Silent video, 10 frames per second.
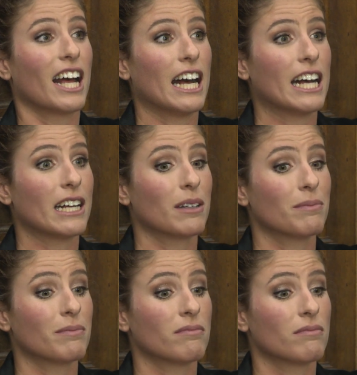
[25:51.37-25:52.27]

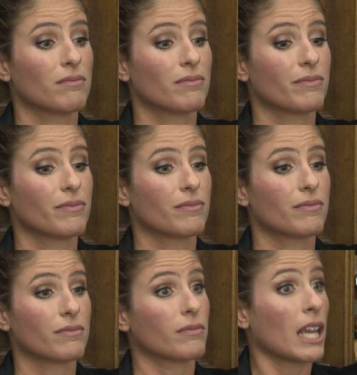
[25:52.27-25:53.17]
Um,
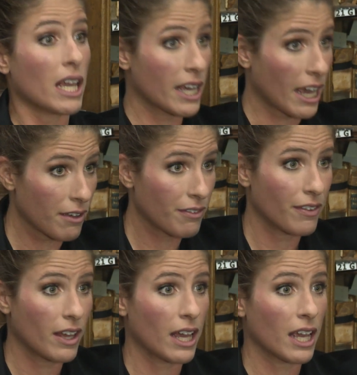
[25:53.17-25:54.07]
he
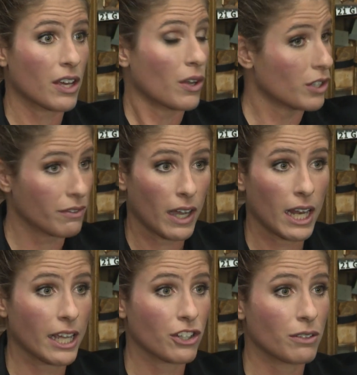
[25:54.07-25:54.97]
gave a coaching
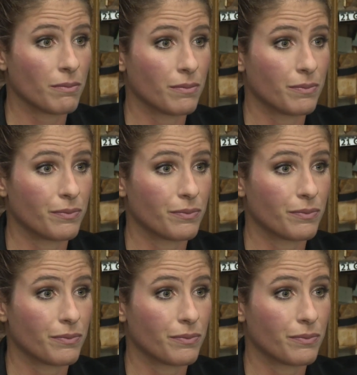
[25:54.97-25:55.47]
violation.